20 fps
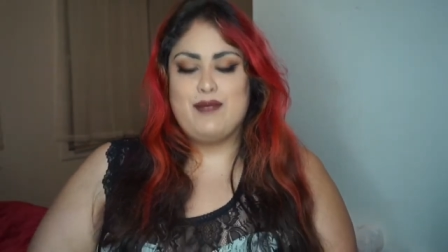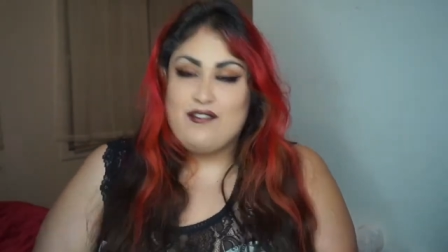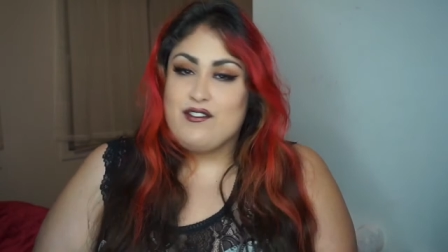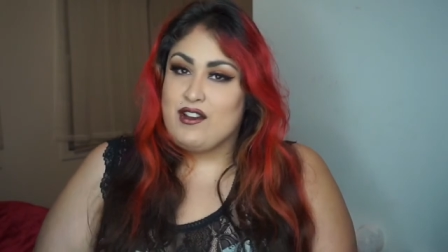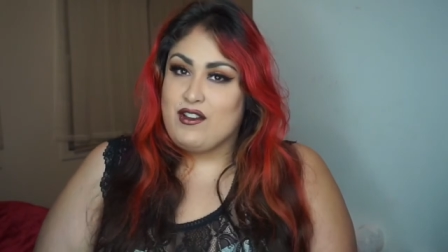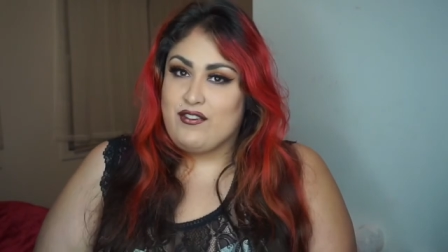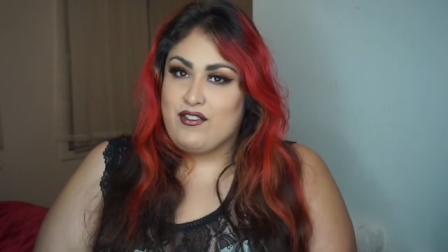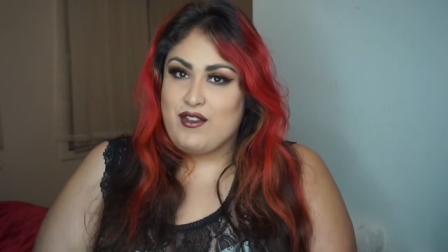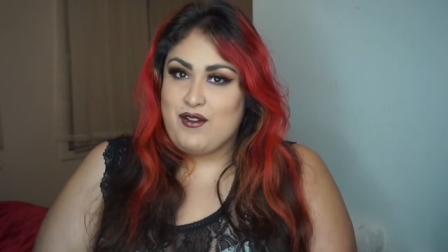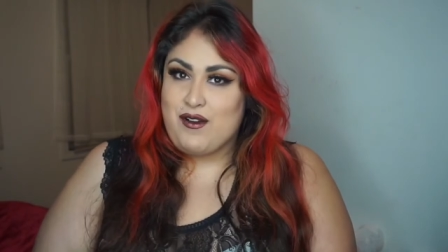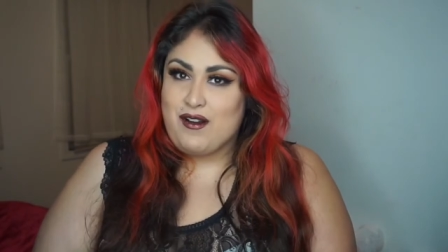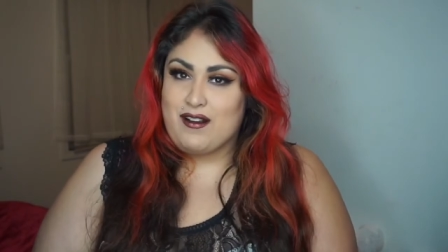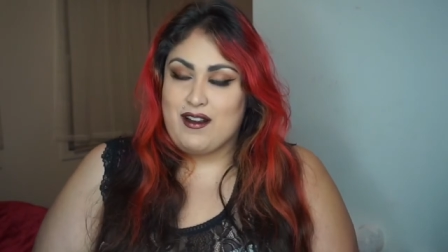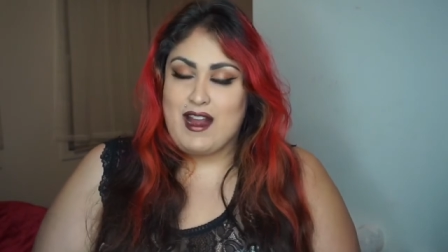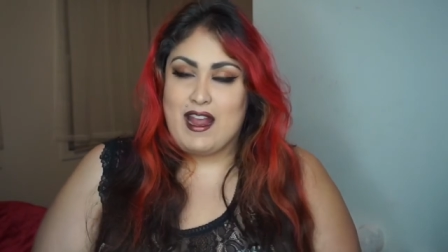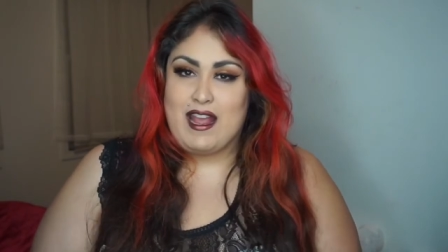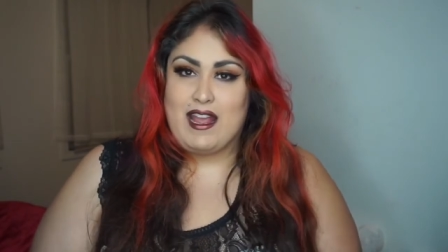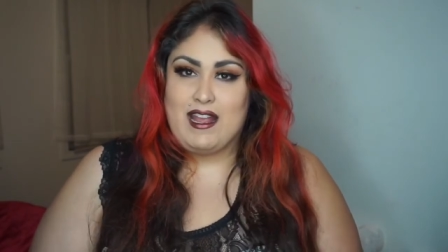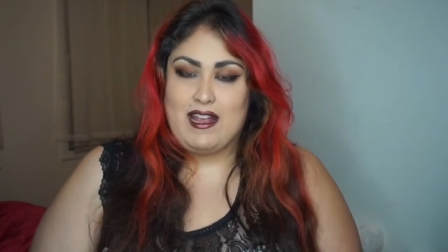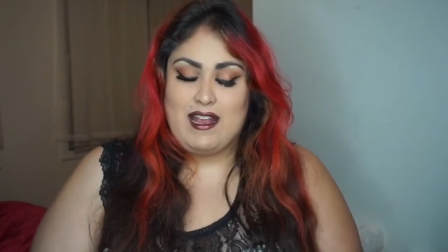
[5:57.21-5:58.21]
Even if you are
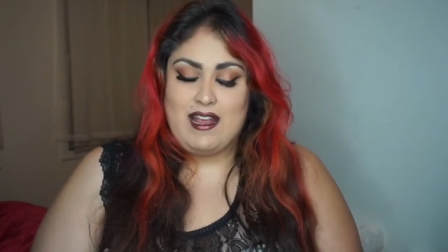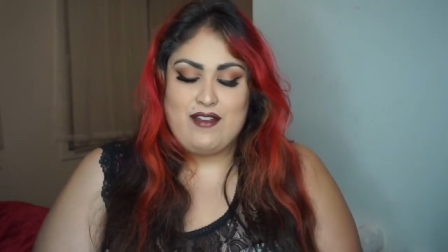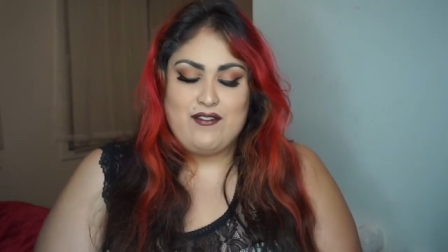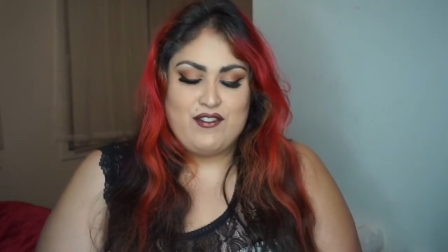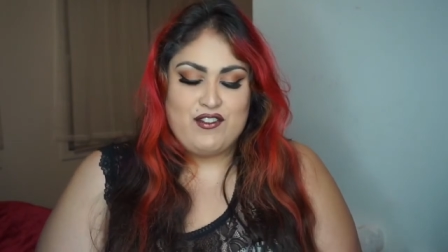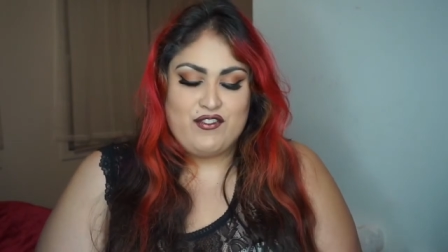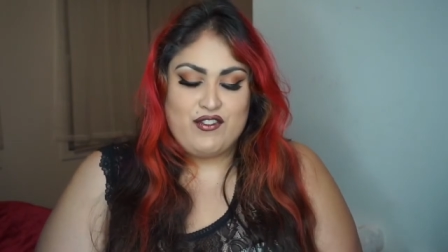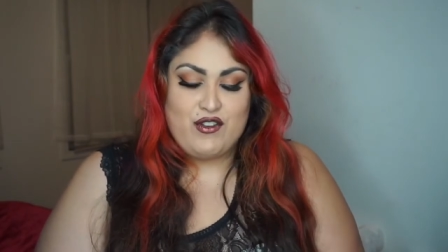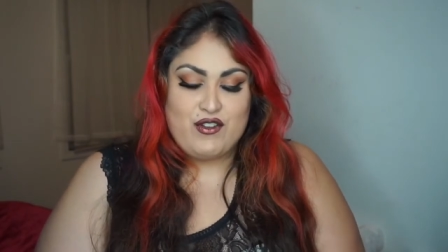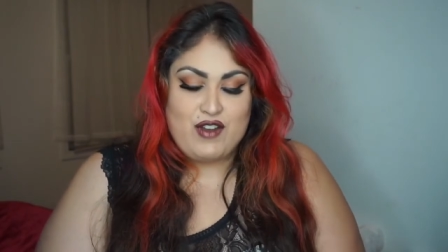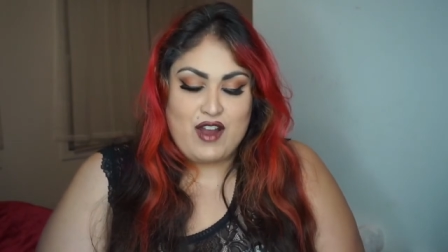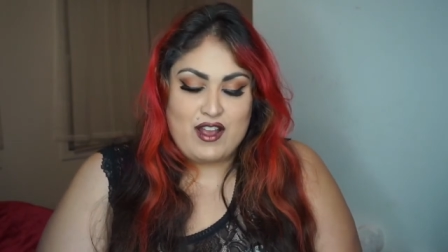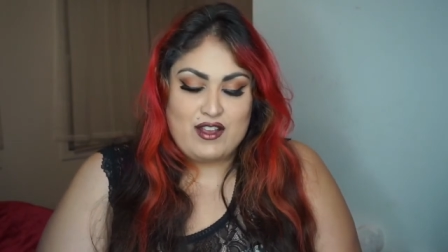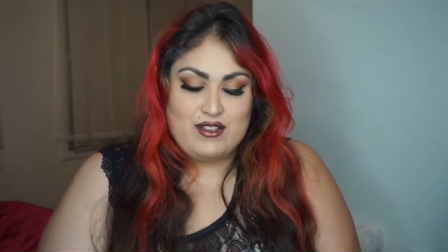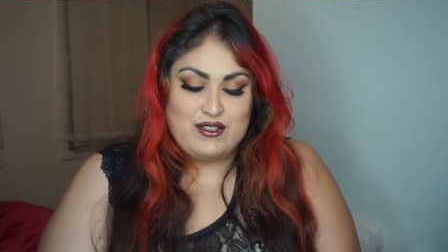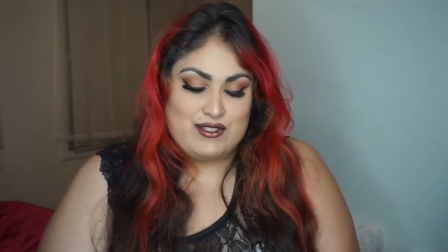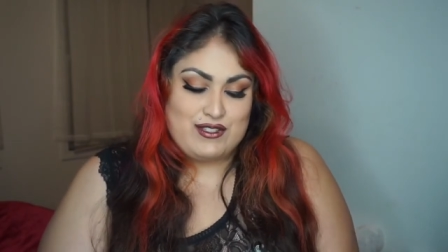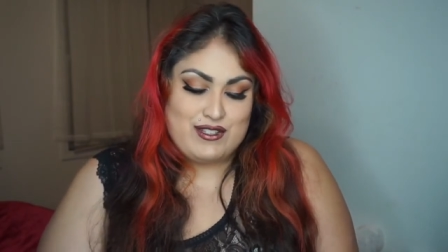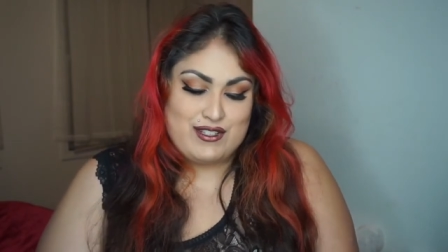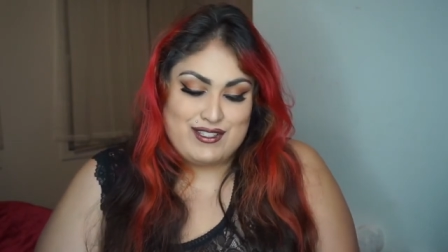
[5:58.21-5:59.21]
a, even if you're not
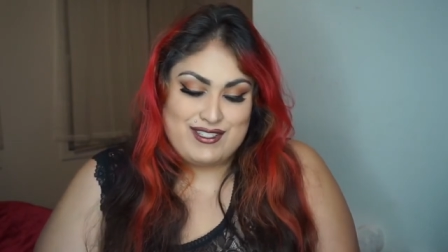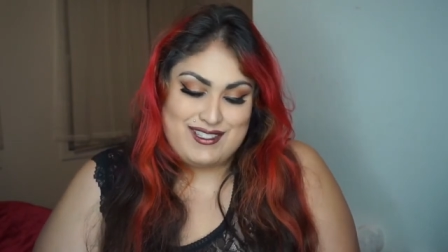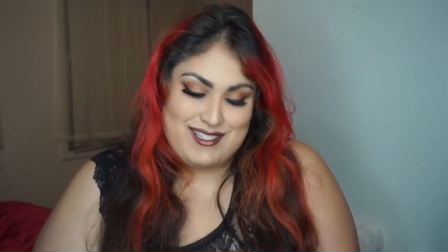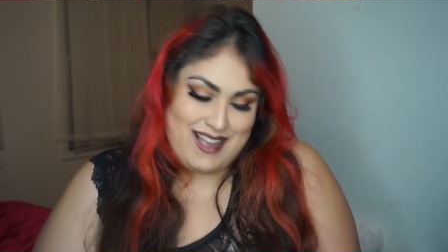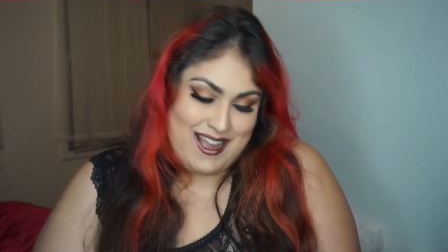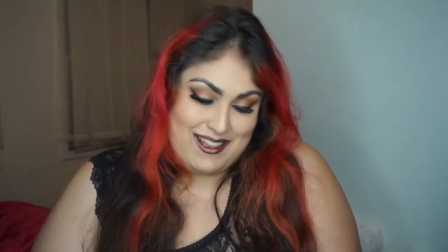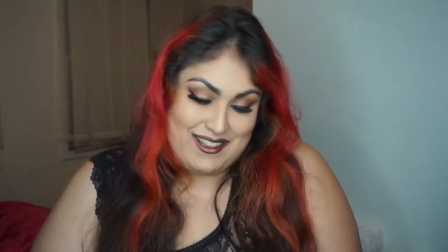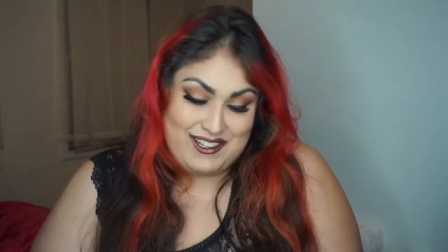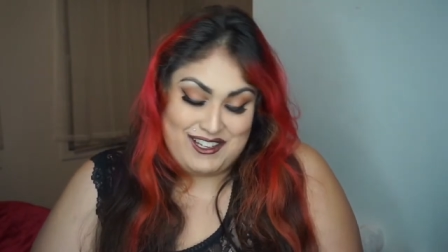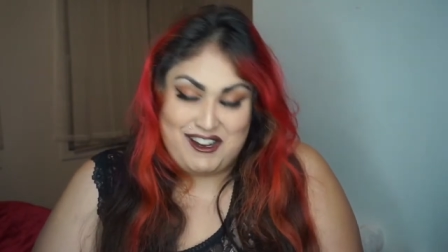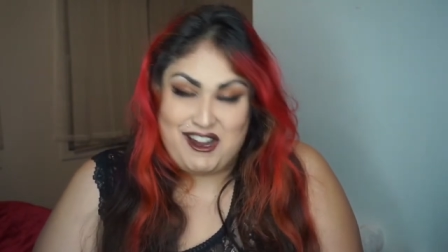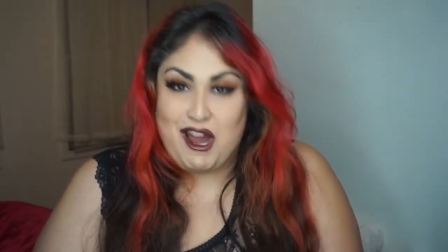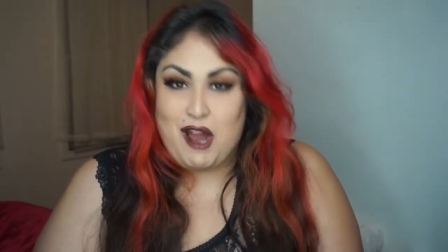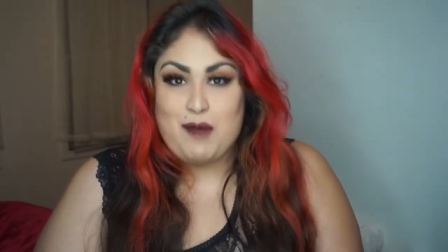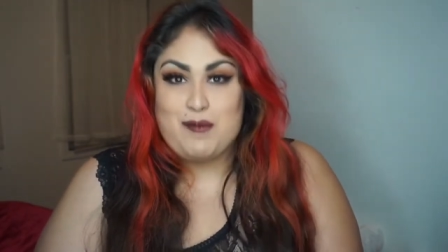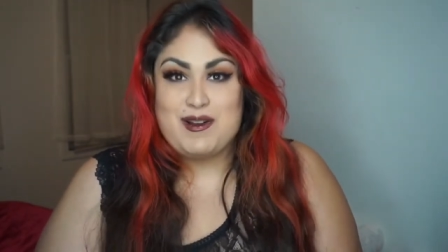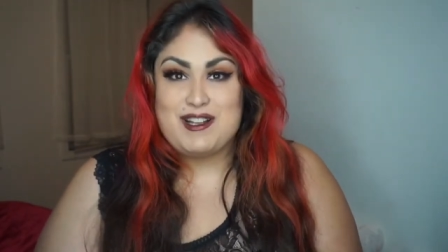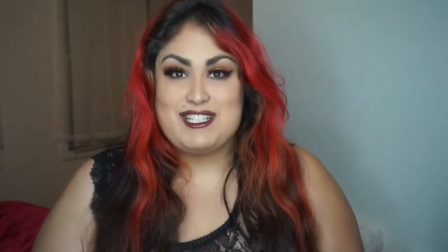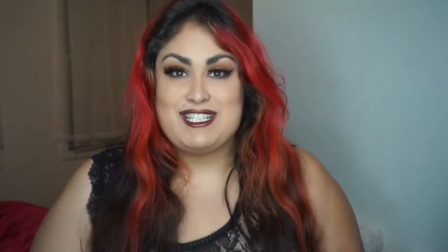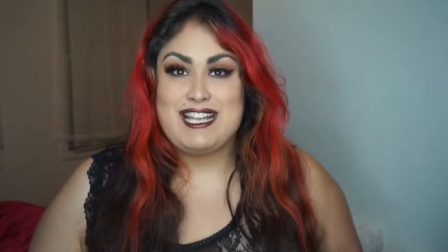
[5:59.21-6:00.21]
used to styling your hair
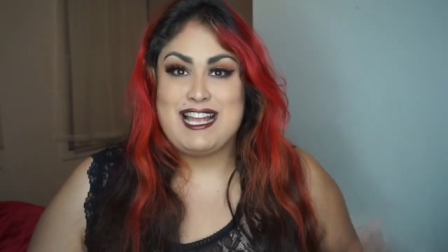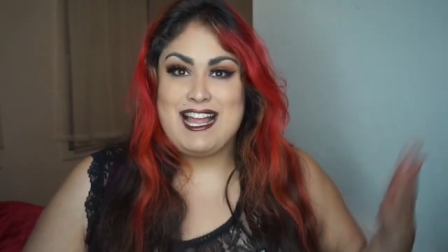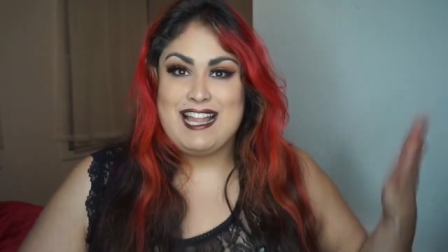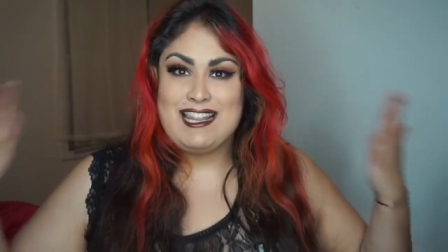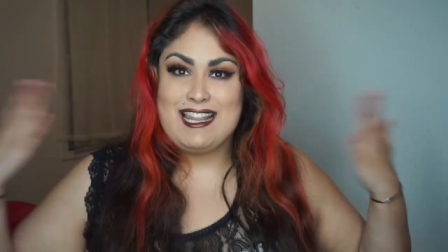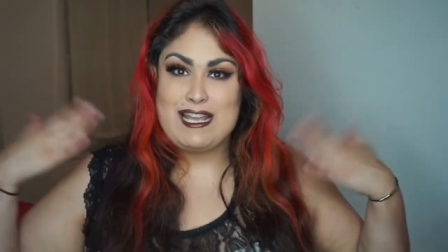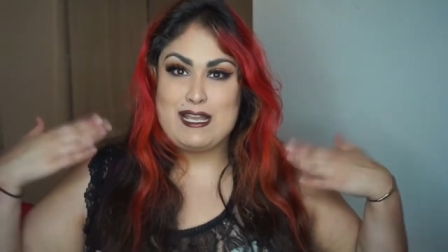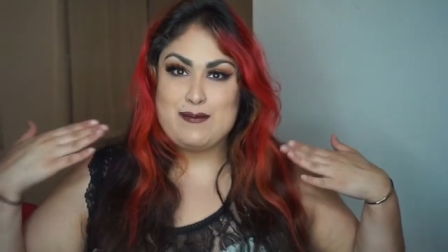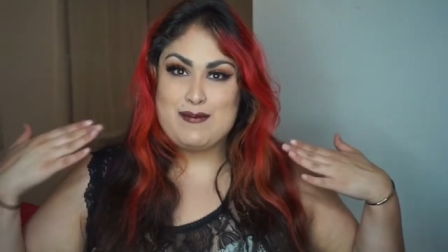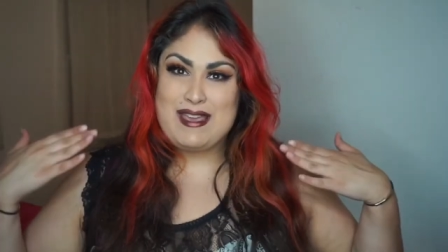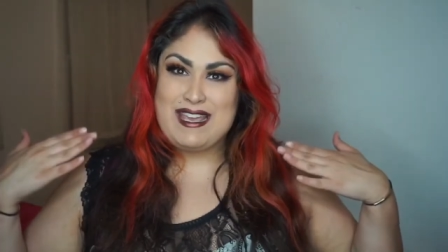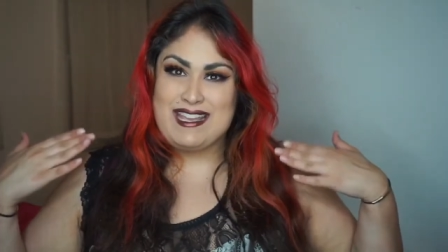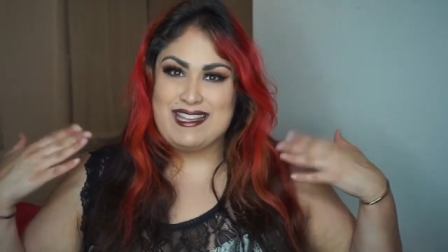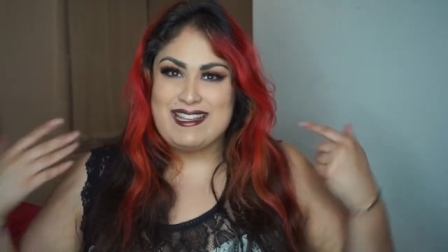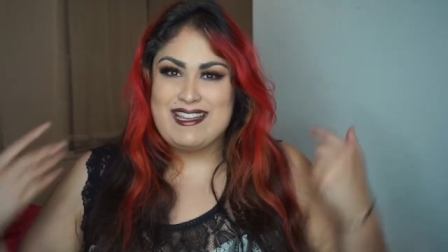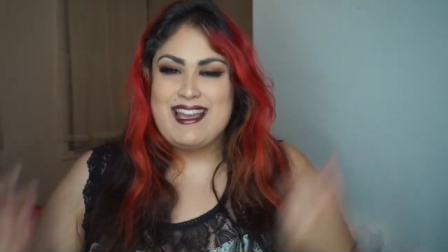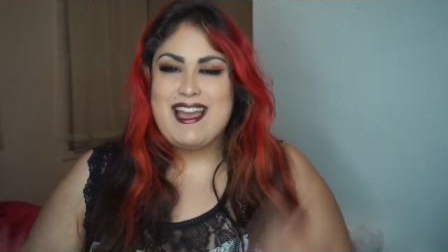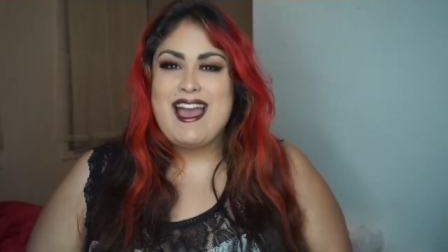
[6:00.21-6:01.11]
much, like me.